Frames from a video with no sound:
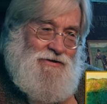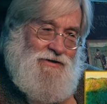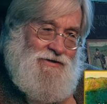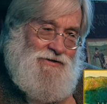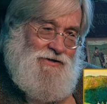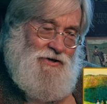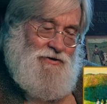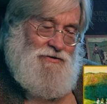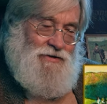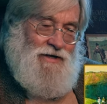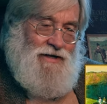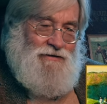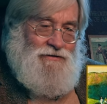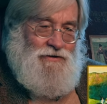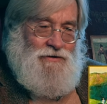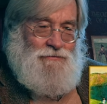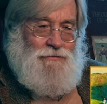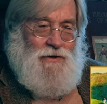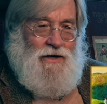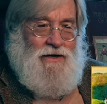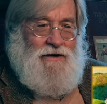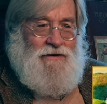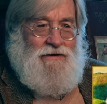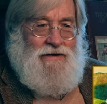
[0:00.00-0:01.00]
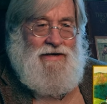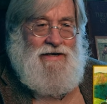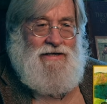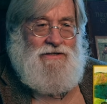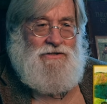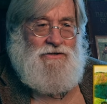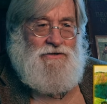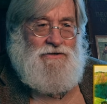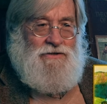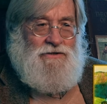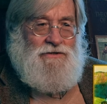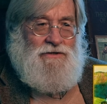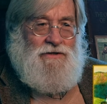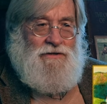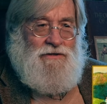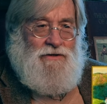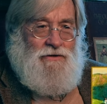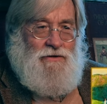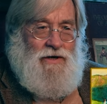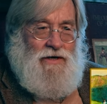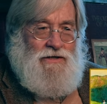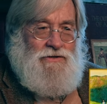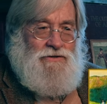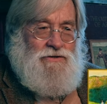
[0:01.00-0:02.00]
So, David, part of the answer to the
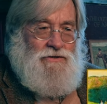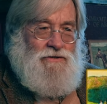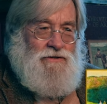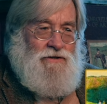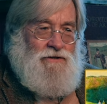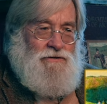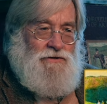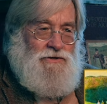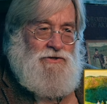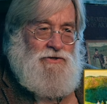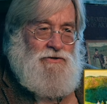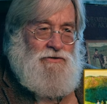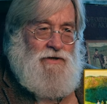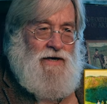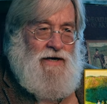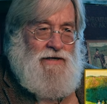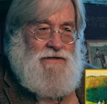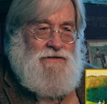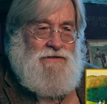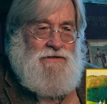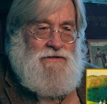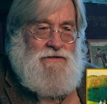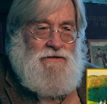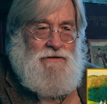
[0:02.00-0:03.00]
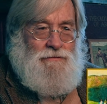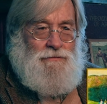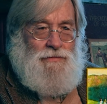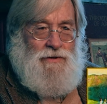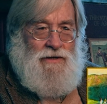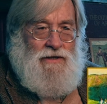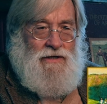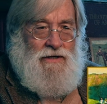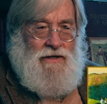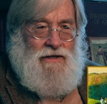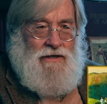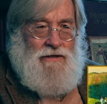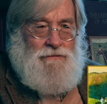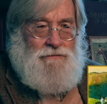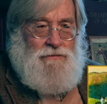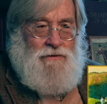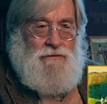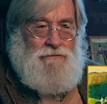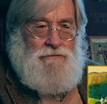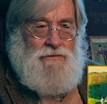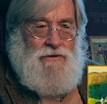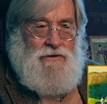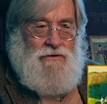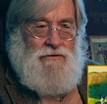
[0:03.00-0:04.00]
question, though, is you can still pick up the
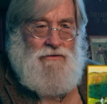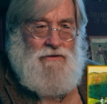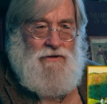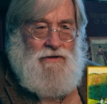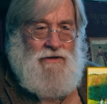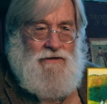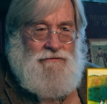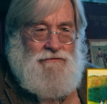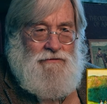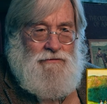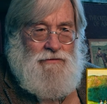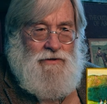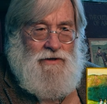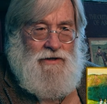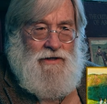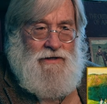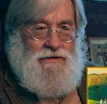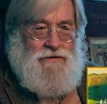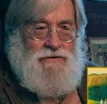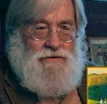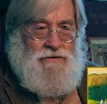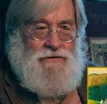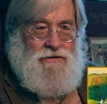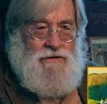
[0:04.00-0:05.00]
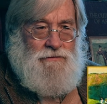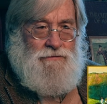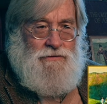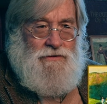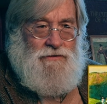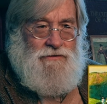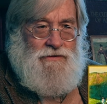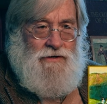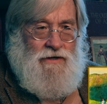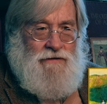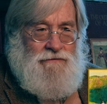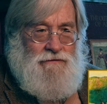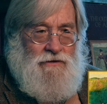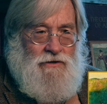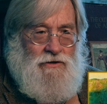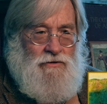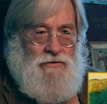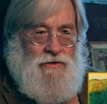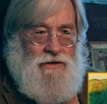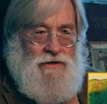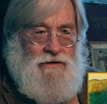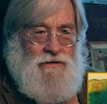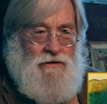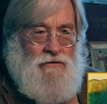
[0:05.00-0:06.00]
beauty of the relationships that have the
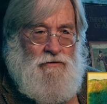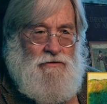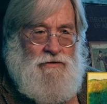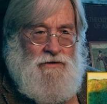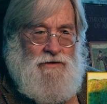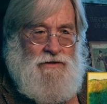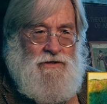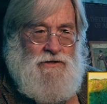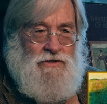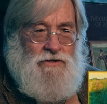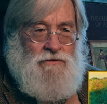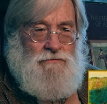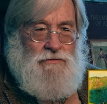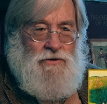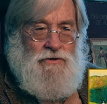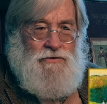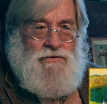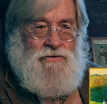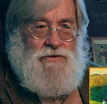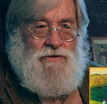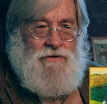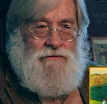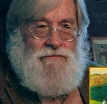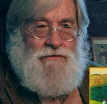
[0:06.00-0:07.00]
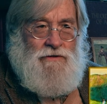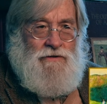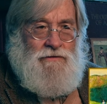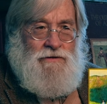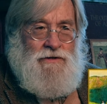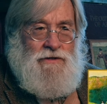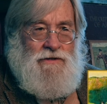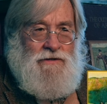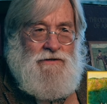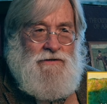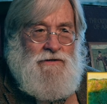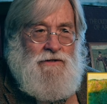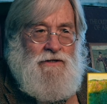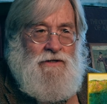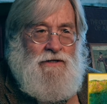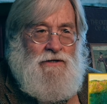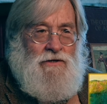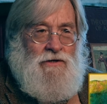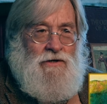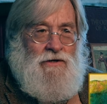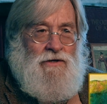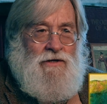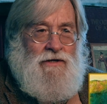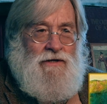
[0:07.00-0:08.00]
green or the distribution of the greens.
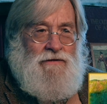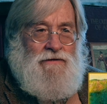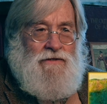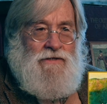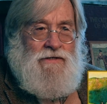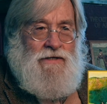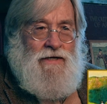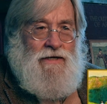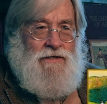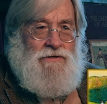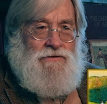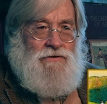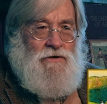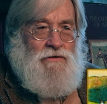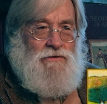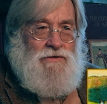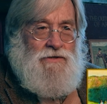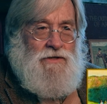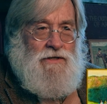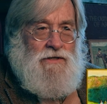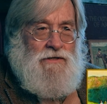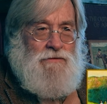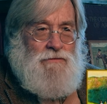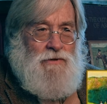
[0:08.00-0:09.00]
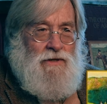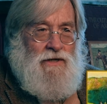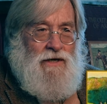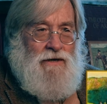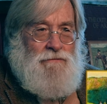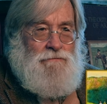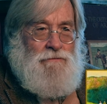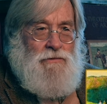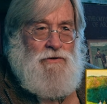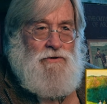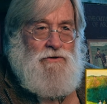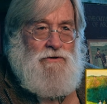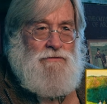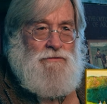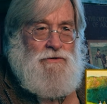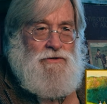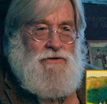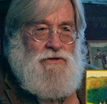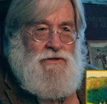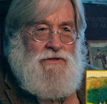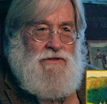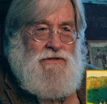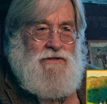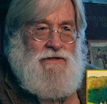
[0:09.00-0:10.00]
In this case, those things become blues, but
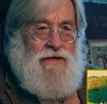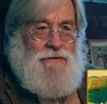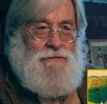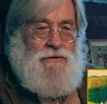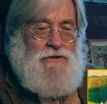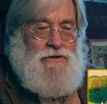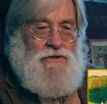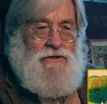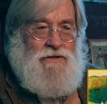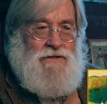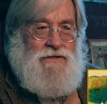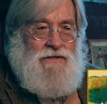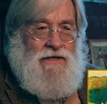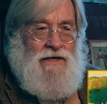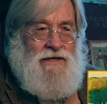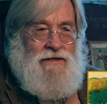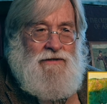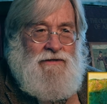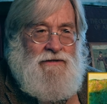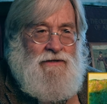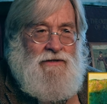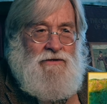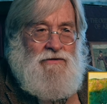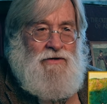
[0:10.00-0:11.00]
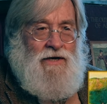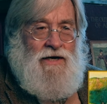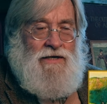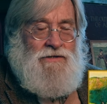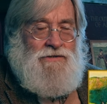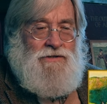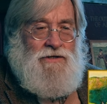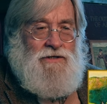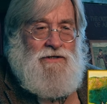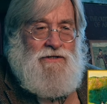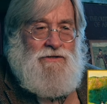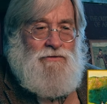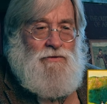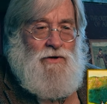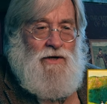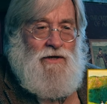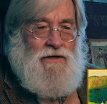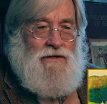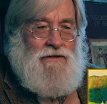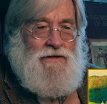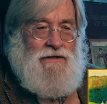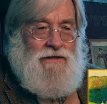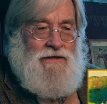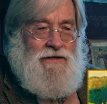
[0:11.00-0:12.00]
you can see that. But you can see it. You can't see it as
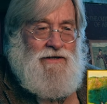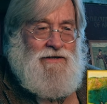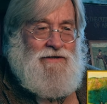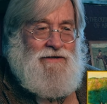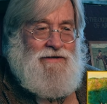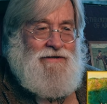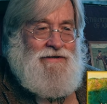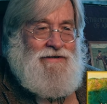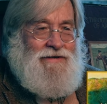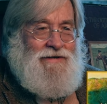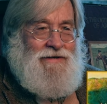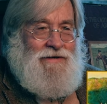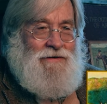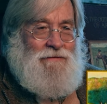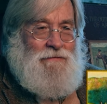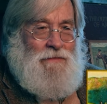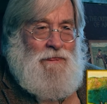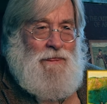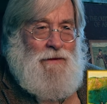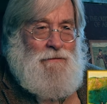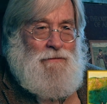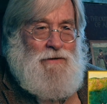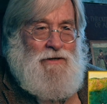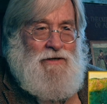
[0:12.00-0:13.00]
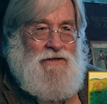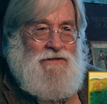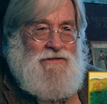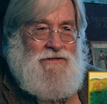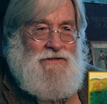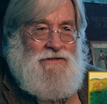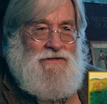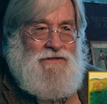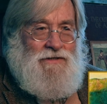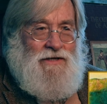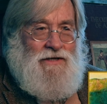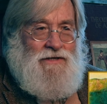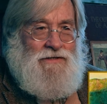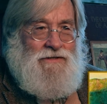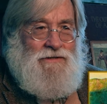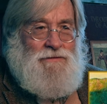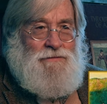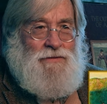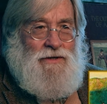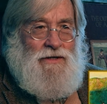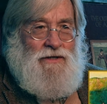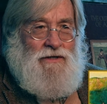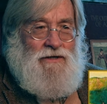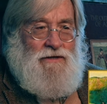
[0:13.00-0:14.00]
well here because it's not as
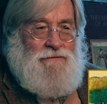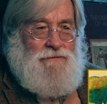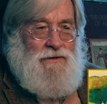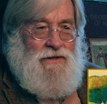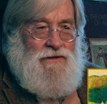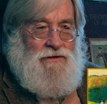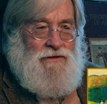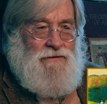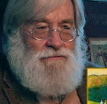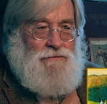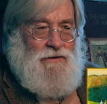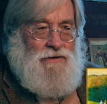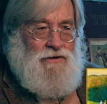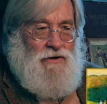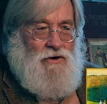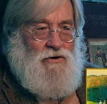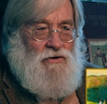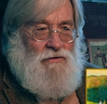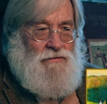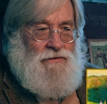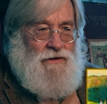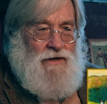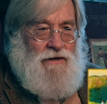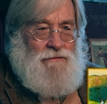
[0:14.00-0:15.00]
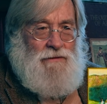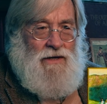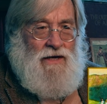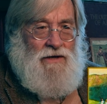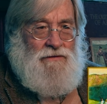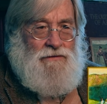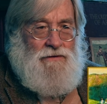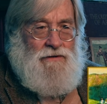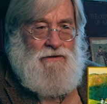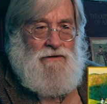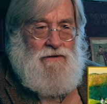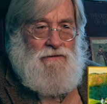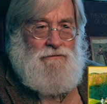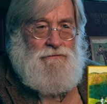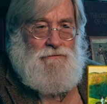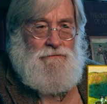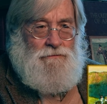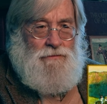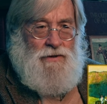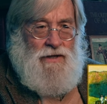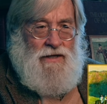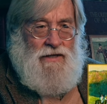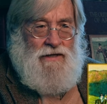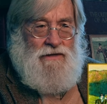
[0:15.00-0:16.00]
apparent. But but the whole thing about the
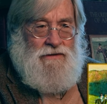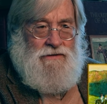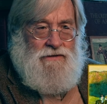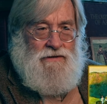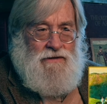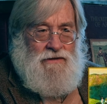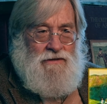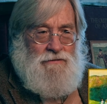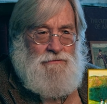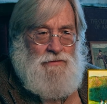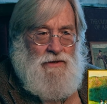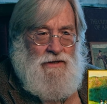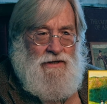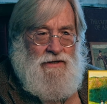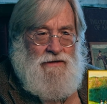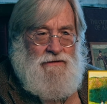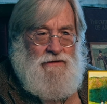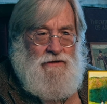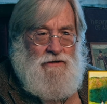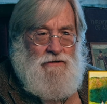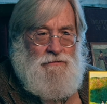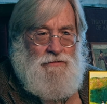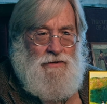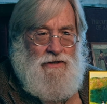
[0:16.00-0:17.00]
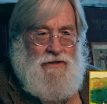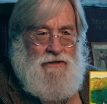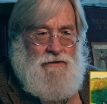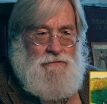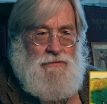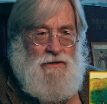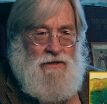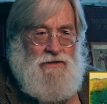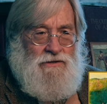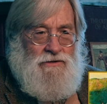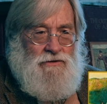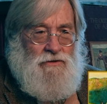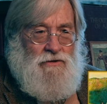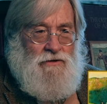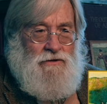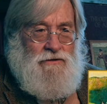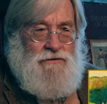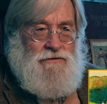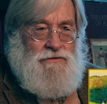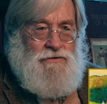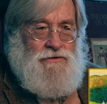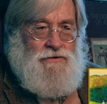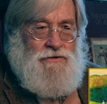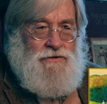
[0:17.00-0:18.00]
pinks and the play, the interplay of the pinks to
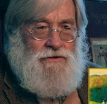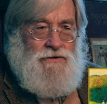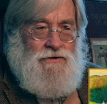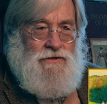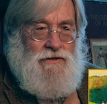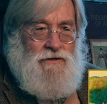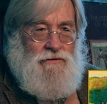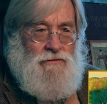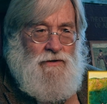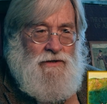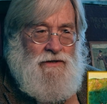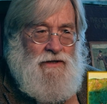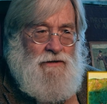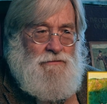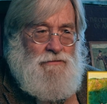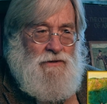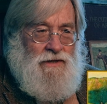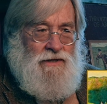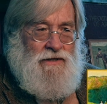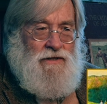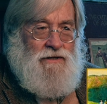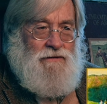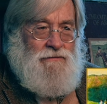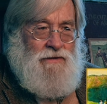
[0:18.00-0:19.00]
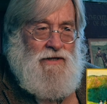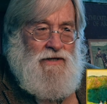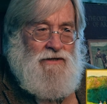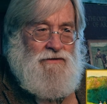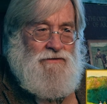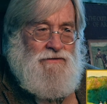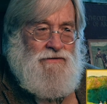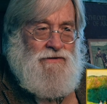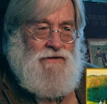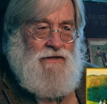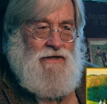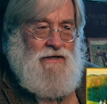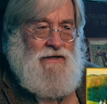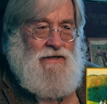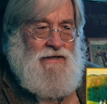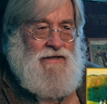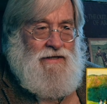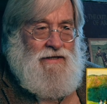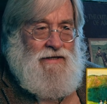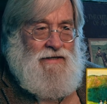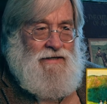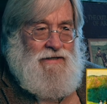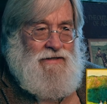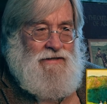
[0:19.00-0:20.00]
oranges and the way they play to the mountains,
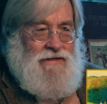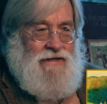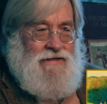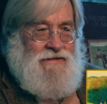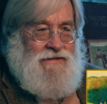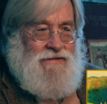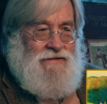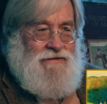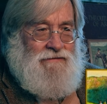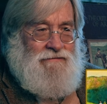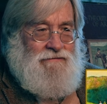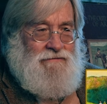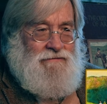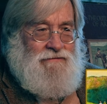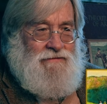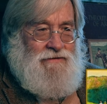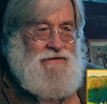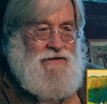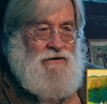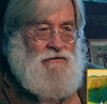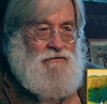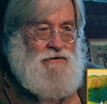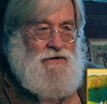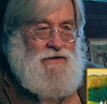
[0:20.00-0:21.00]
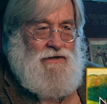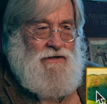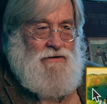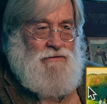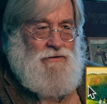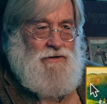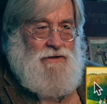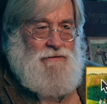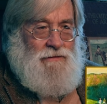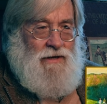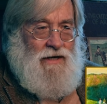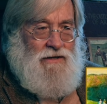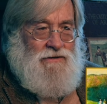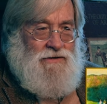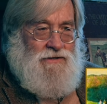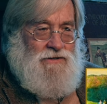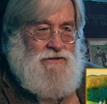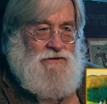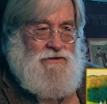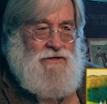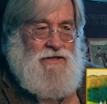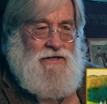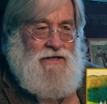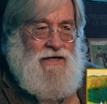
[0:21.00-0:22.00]
that's over here when the mountains
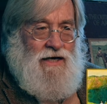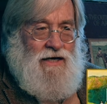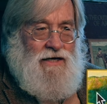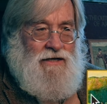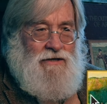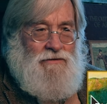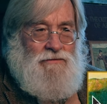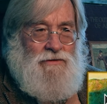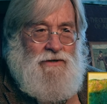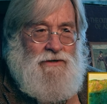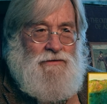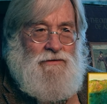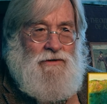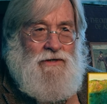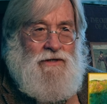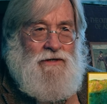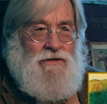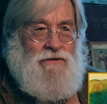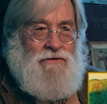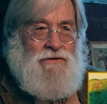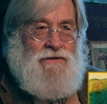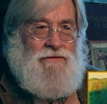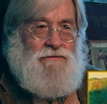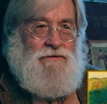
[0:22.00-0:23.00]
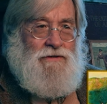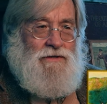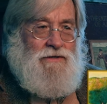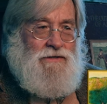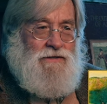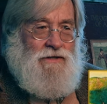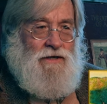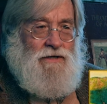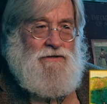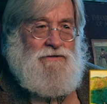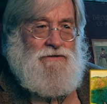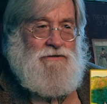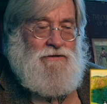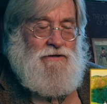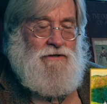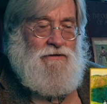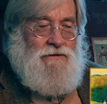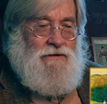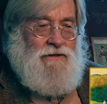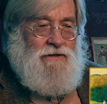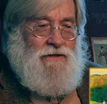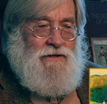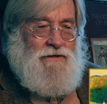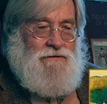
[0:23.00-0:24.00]
turn yellow, we get a whole different discussion
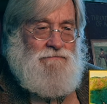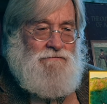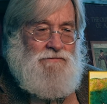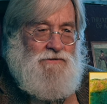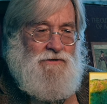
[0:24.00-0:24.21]
going on.